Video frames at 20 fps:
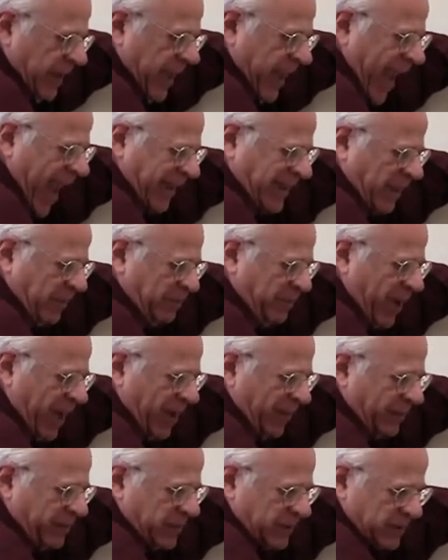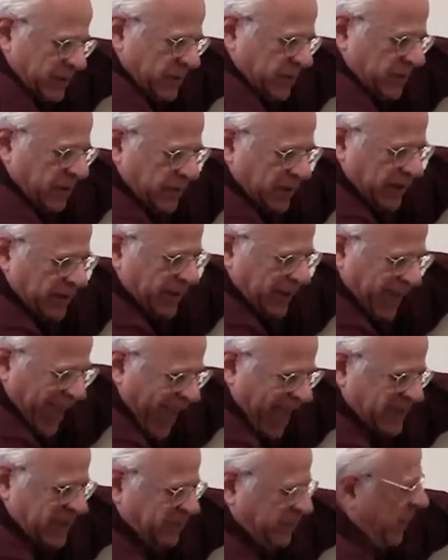at the pump, the
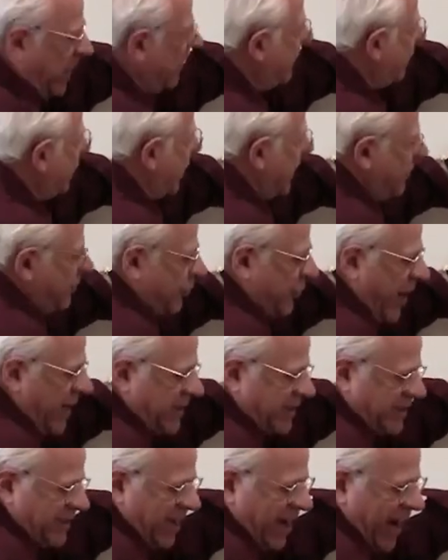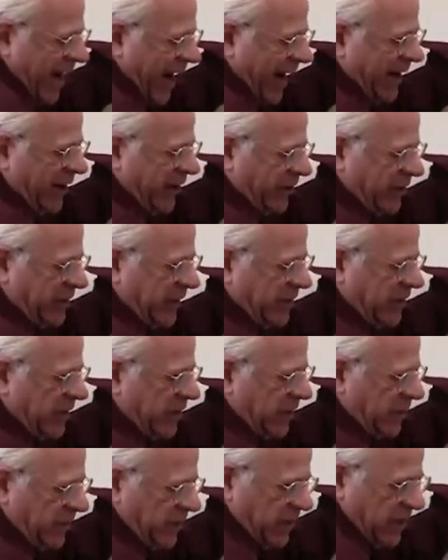gas pump, for a price higher than
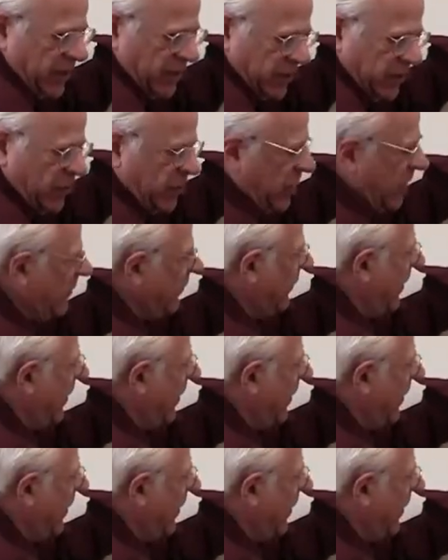the unit